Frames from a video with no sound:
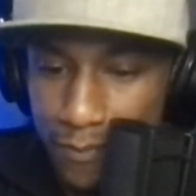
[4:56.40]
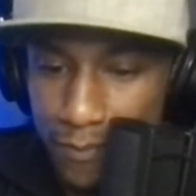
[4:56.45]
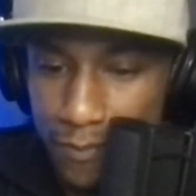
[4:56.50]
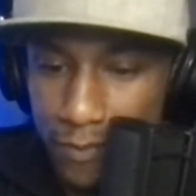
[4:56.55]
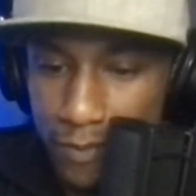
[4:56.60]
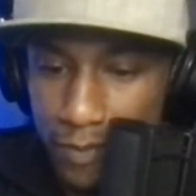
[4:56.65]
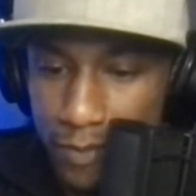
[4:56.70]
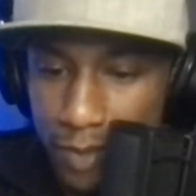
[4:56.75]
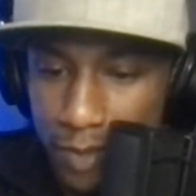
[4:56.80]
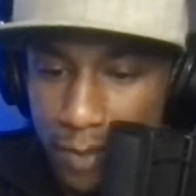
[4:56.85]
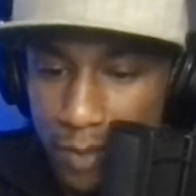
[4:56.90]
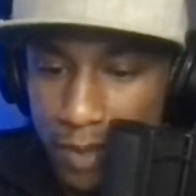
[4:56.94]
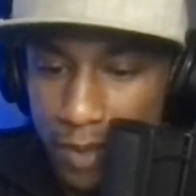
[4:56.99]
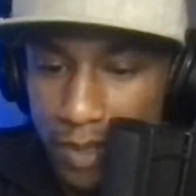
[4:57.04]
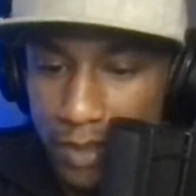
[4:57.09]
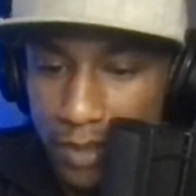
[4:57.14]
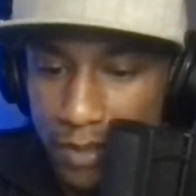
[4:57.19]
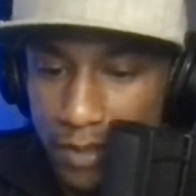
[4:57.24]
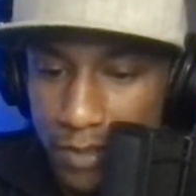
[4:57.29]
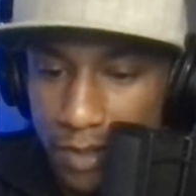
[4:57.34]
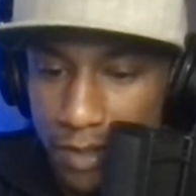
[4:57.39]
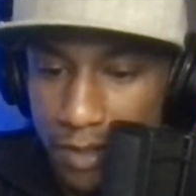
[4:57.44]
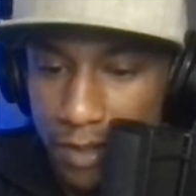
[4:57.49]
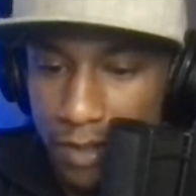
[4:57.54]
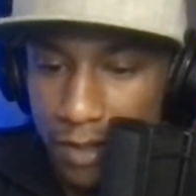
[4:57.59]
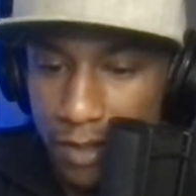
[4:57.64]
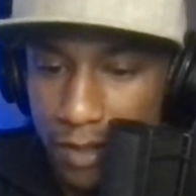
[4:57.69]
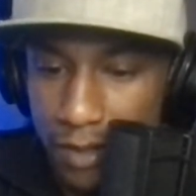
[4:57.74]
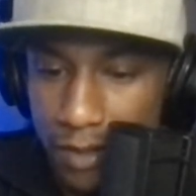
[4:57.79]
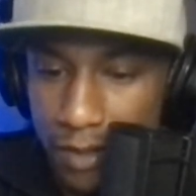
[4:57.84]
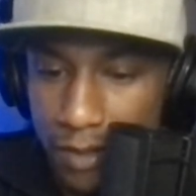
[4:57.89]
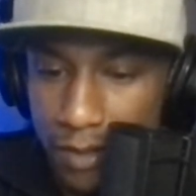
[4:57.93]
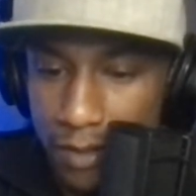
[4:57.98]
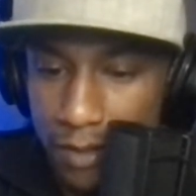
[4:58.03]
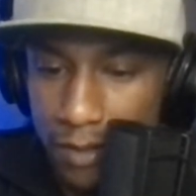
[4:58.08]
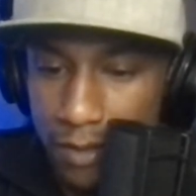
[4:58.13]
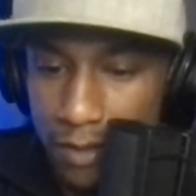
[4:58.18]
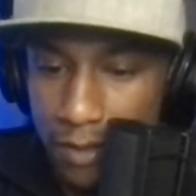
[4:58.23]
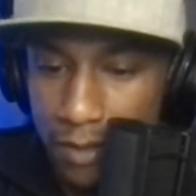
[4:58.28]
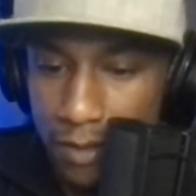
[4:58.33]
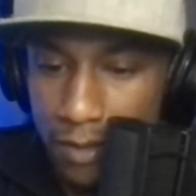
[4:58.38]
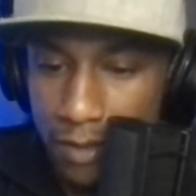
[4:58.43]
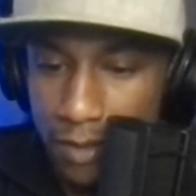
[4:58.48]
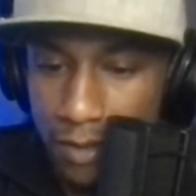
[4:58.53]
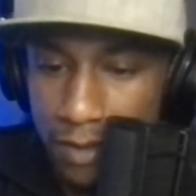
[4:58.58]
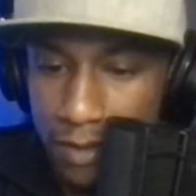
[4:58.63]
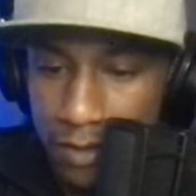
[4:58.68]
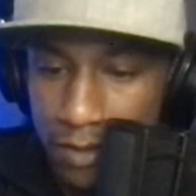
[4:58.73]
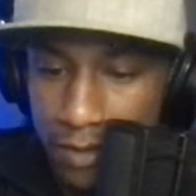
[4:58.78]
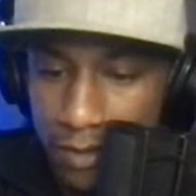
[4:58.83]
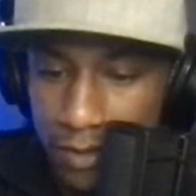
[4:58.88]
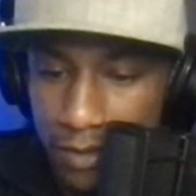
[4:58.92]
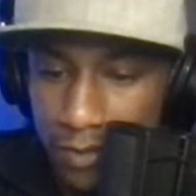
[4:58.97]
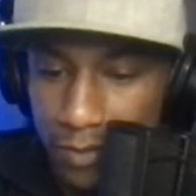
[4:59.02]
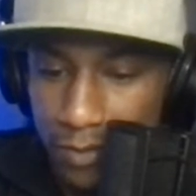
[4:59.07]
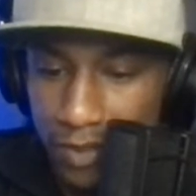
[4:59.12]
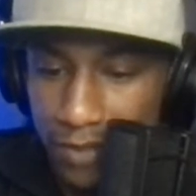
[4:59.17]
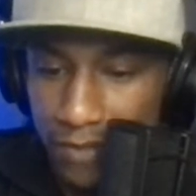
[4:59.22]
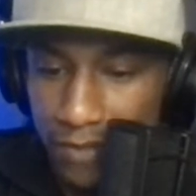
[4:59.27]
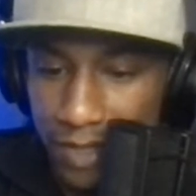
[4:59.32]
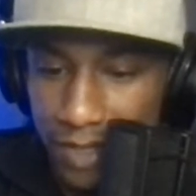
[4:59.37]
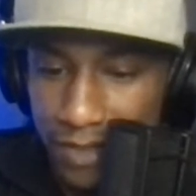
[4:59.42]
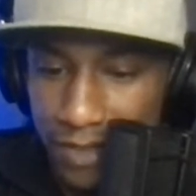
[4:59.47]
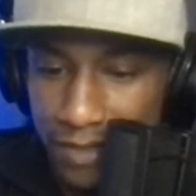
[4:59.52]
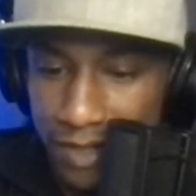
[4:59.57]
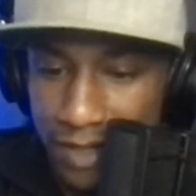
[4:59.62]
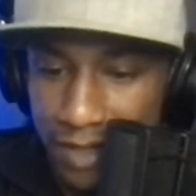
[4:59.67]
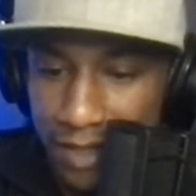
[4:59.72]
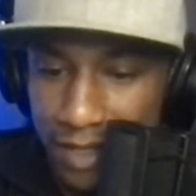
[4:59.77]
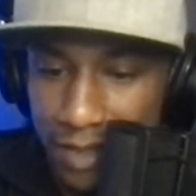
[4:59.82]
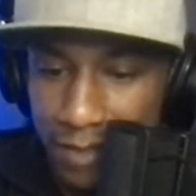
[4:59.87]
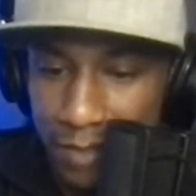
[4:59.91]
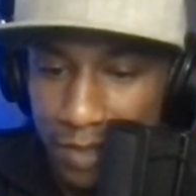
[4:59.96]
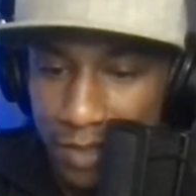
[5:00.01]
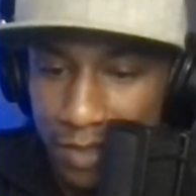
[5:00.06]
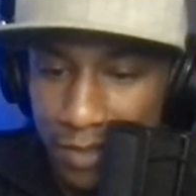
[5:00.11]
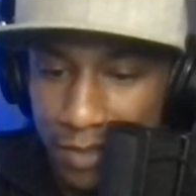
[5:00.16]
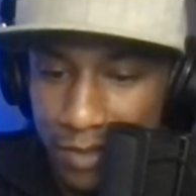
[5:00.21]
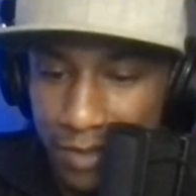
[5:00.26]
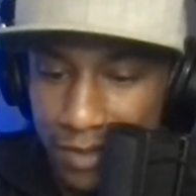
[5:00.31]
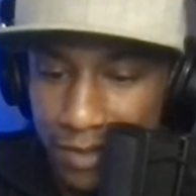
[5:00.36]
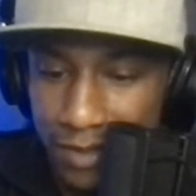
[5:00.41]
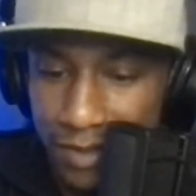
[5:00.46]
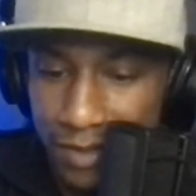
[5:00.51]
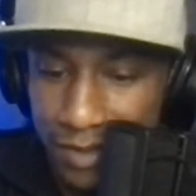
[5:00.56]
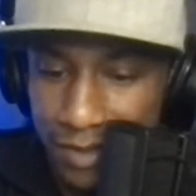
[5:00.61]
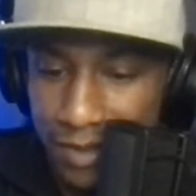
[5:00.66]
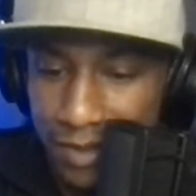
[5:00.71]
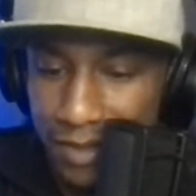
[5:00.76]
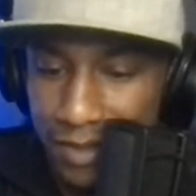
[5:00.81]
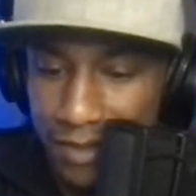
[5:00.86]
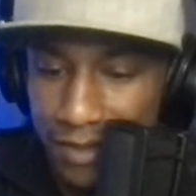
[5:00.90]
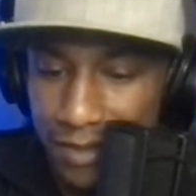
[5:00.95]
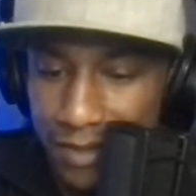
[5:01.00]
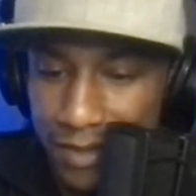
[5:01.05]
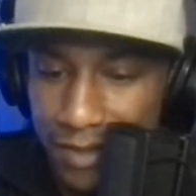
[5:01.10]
So maybe you can start in here. Nope, even that's not letting me do it in there.